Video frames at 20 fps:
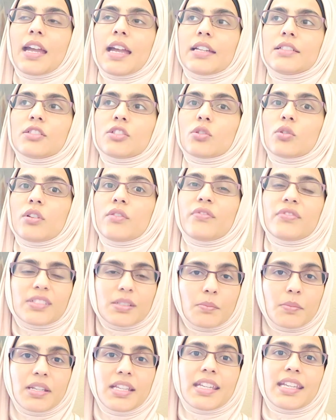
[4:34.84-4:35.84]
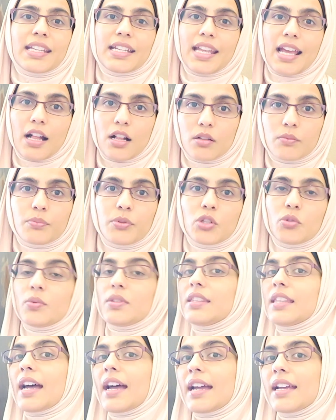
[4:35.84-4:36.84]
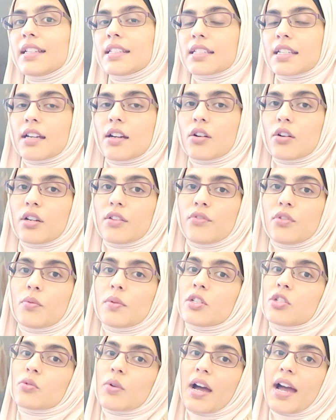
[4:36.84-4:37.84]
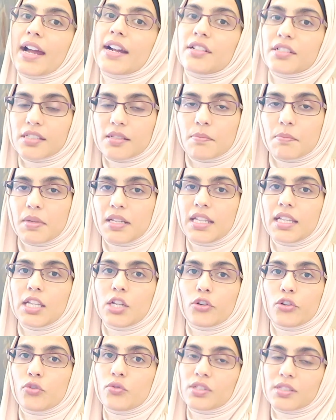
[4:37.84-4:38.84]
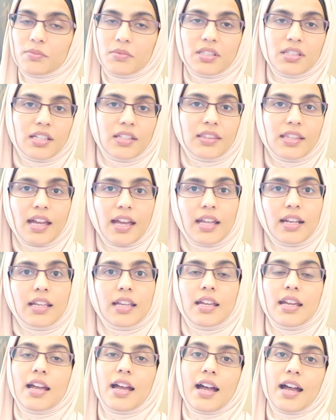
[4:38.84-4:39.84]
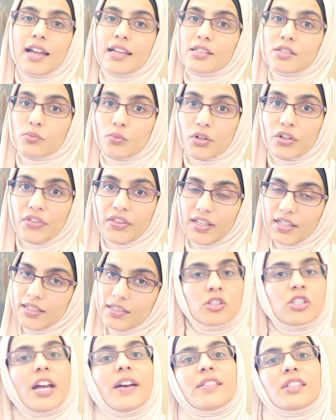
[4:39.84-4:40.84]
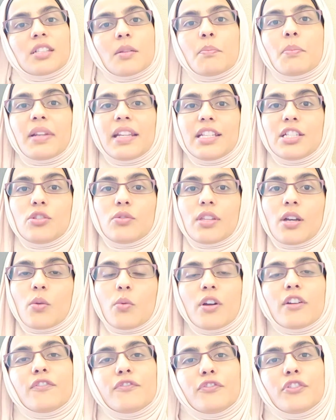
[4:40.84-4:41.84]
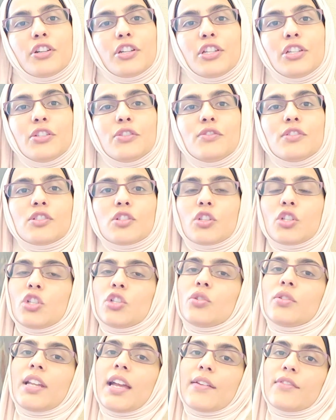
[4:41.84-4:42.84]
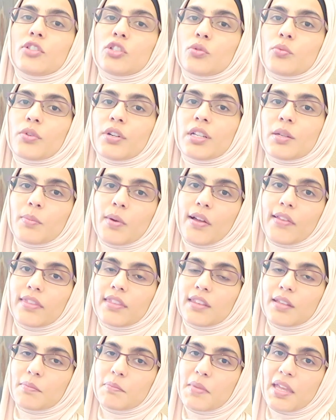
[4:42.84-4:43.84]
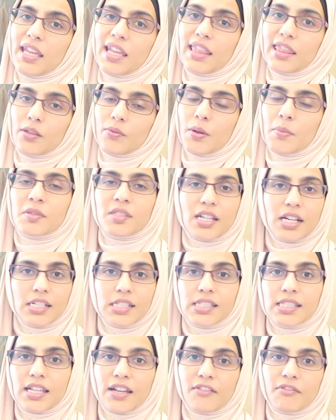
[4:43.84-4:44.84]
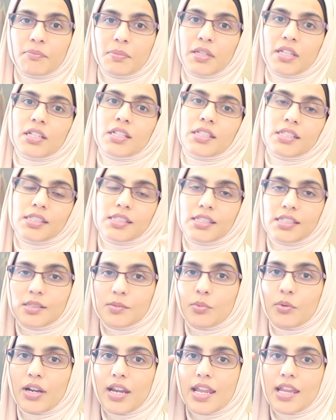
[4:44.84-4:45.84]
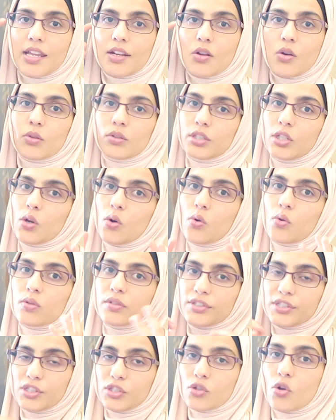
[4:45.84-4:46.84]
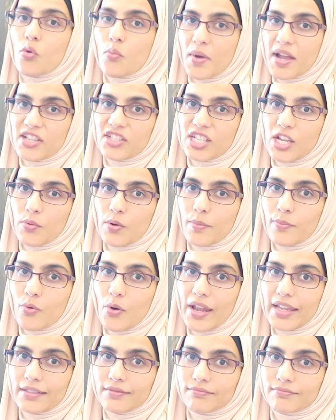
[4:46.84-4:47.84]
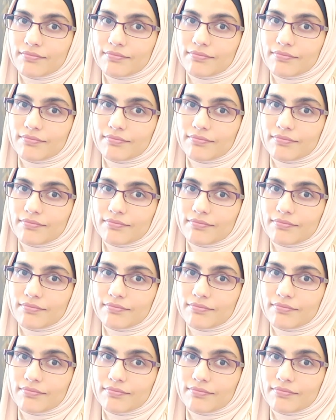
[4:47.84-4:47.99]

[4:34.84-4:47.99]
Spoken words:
And so if somebody can help you with that, or if you were to hire somebody or do something like that, it's worth it. So have somebody do that work for you, so you don't have to worry about them making the website stuff, because this brain can only hold so much at one point.